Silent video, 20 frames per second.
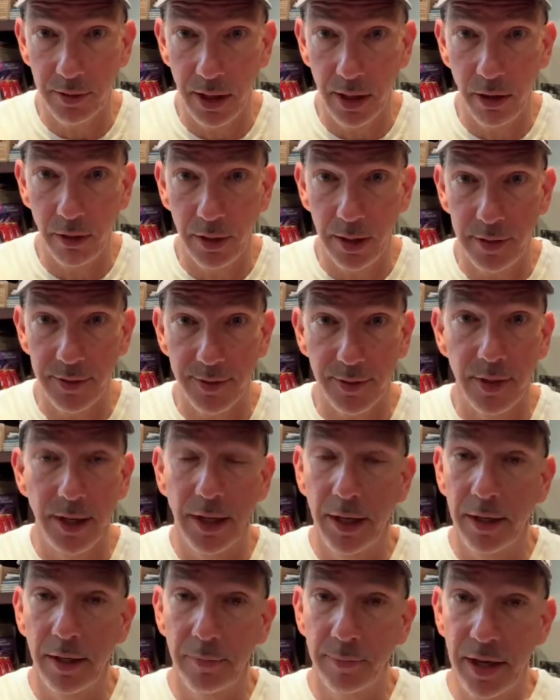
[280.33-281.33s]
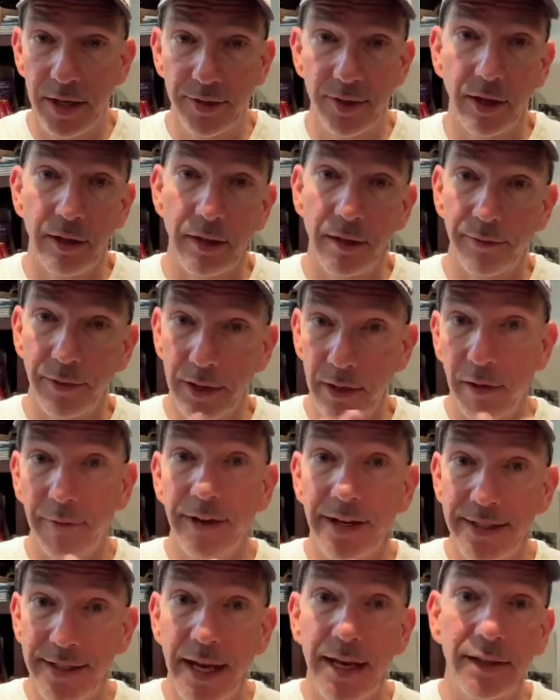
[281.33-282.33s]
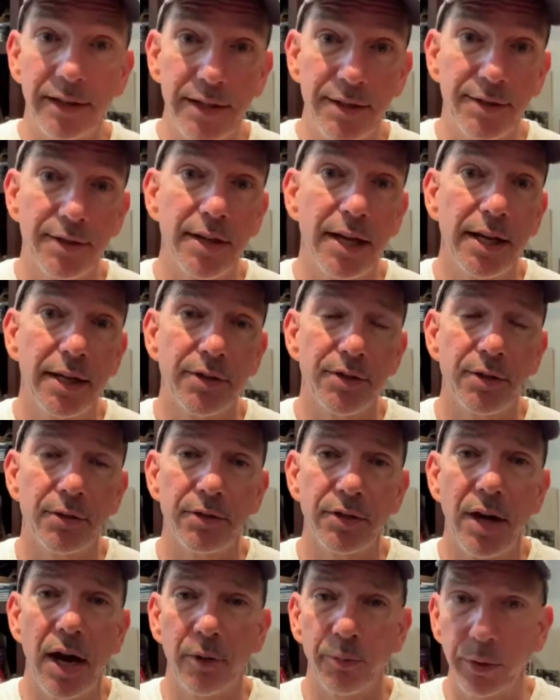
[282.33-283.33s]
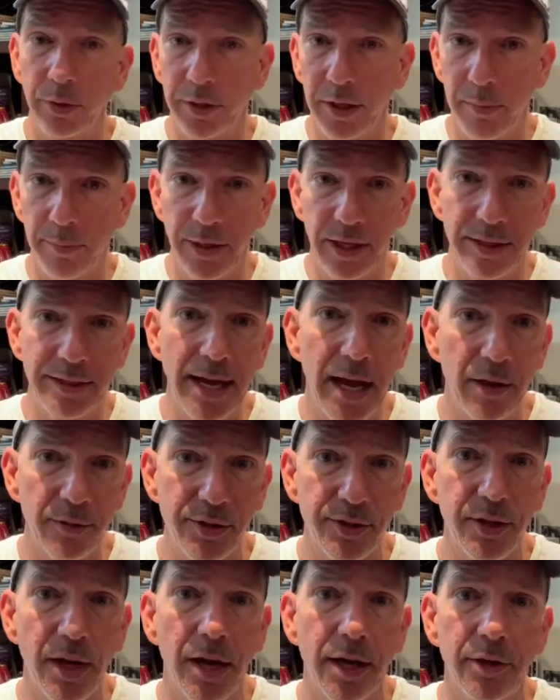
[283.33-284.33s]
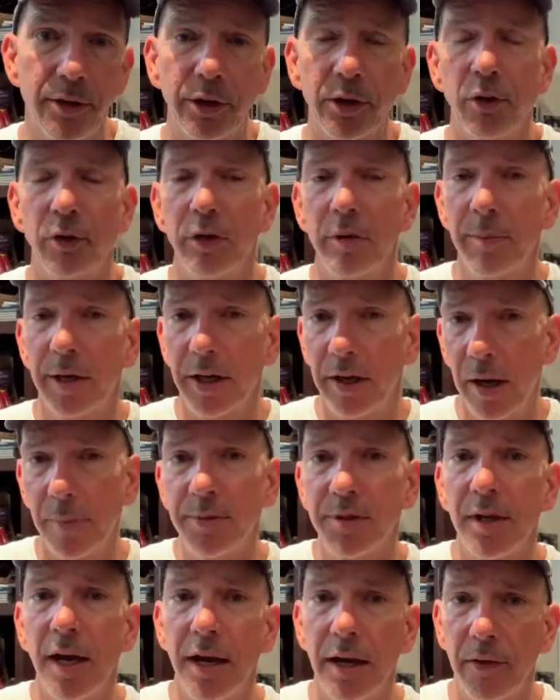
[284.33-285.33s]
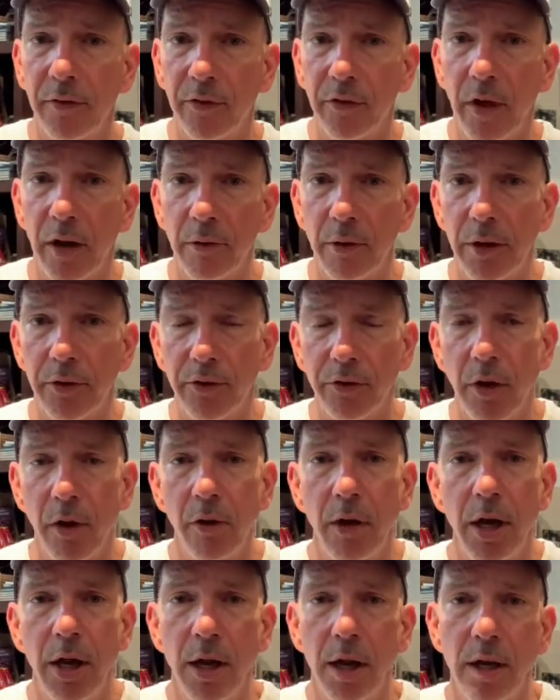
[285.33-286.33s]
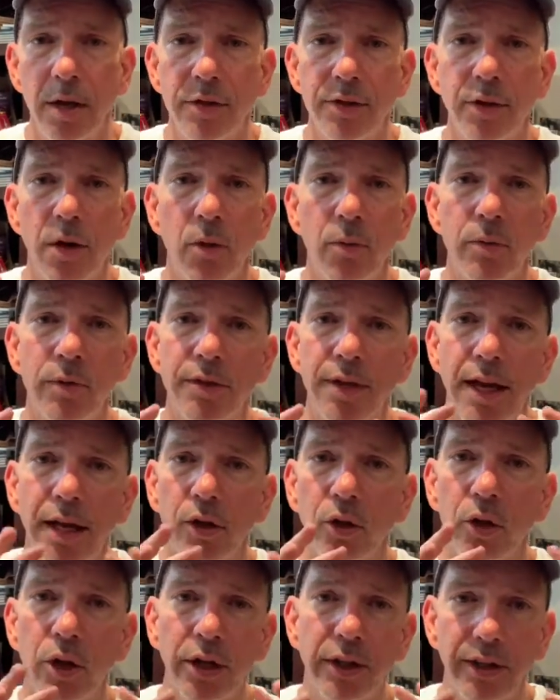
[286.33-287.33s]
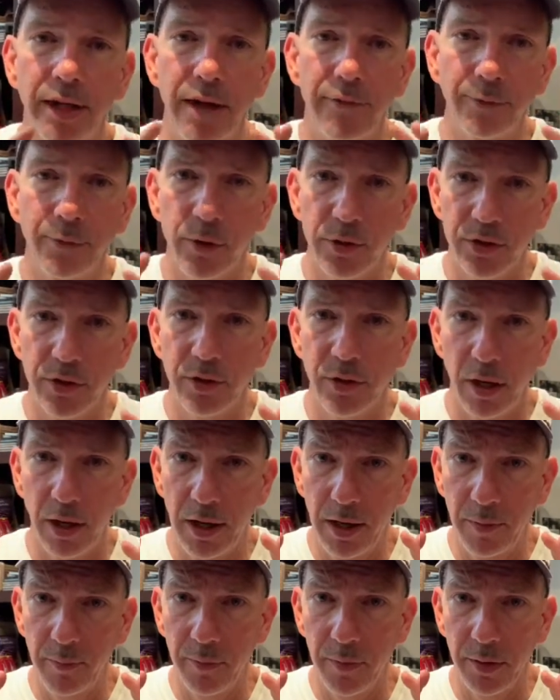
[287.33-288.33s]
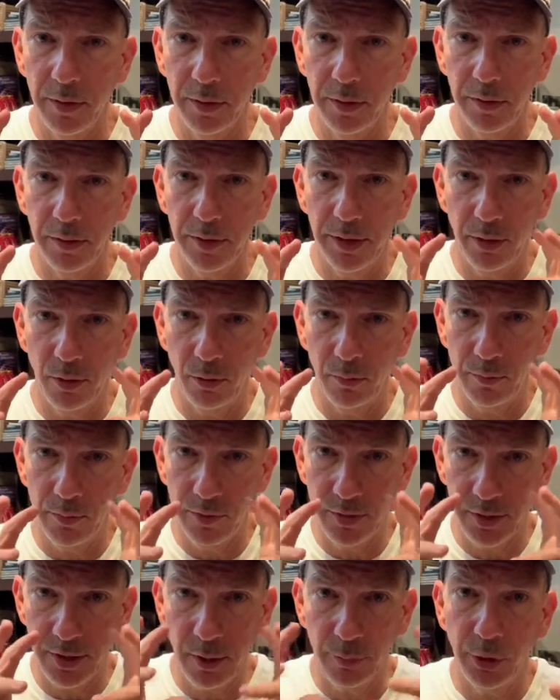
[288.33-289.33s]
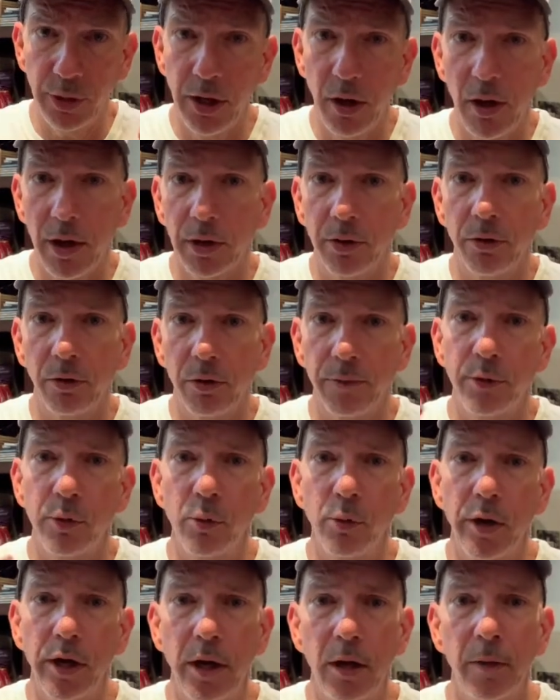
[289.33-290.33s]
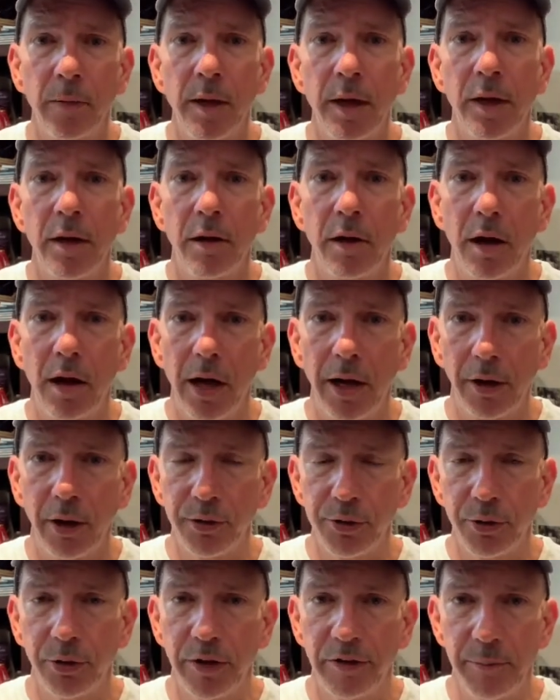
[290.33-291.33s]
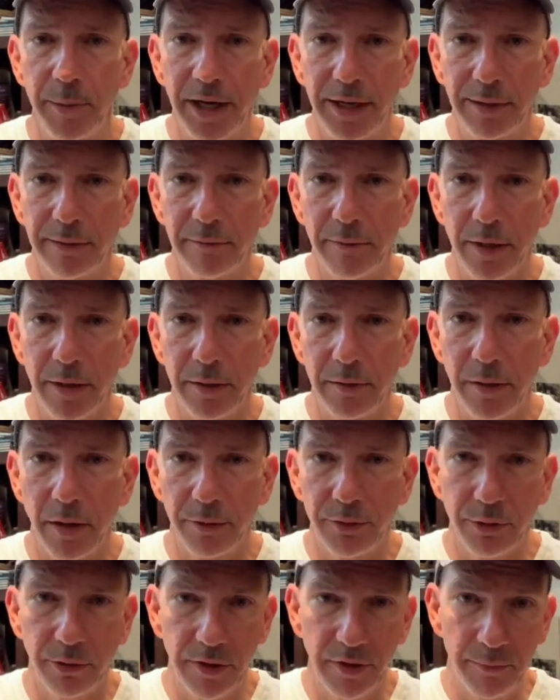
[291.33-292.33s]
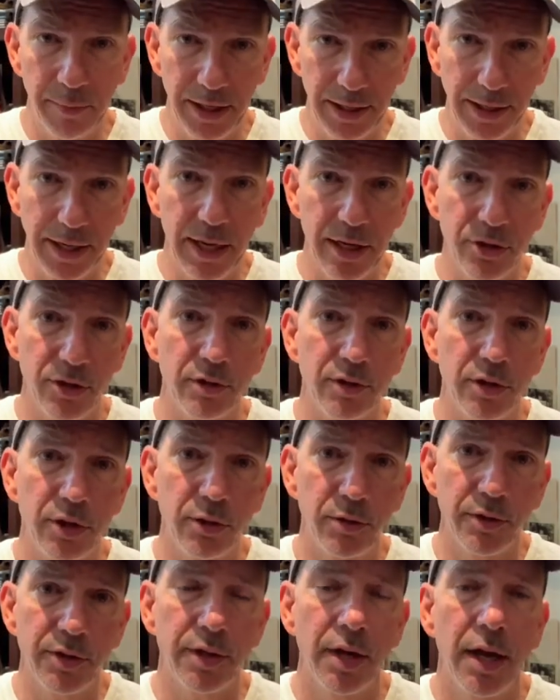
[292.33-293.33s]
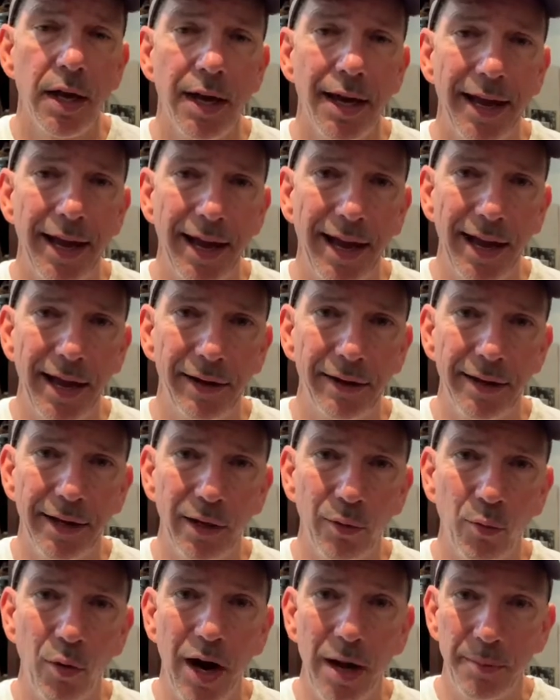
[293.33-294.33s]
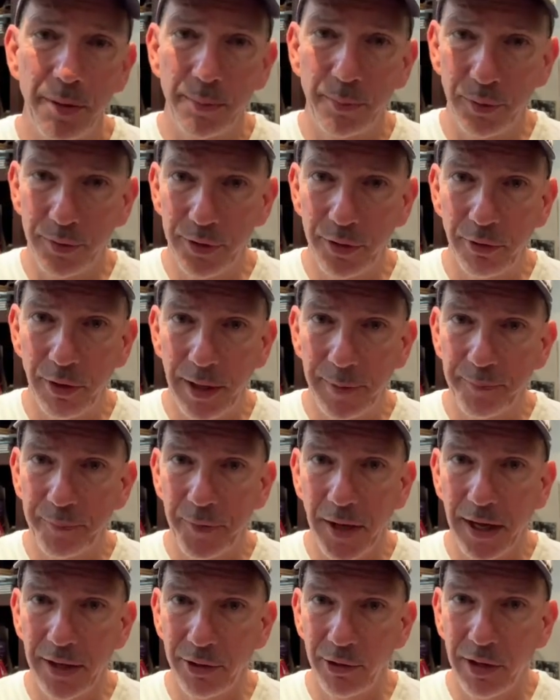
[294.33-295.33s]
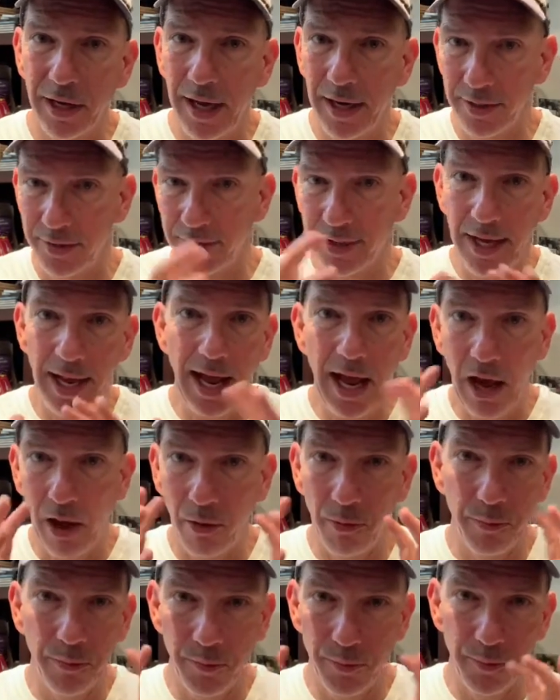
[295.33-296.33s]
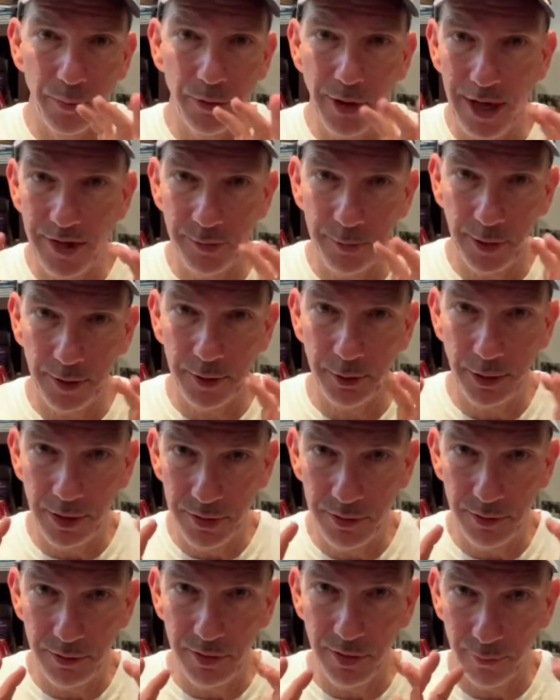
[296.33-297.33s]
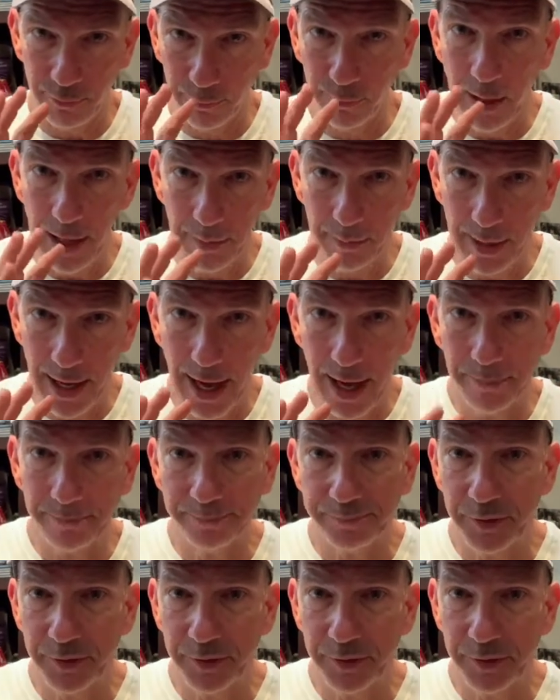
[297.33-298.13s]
And it's basically, if I take these things, there's not really a big downside. There can only be an upside, et cetera. So take a look at that first little summary article, if you will, on alternative medication use and why people do it, and you'll kind of see how prospect theory is used to frame that.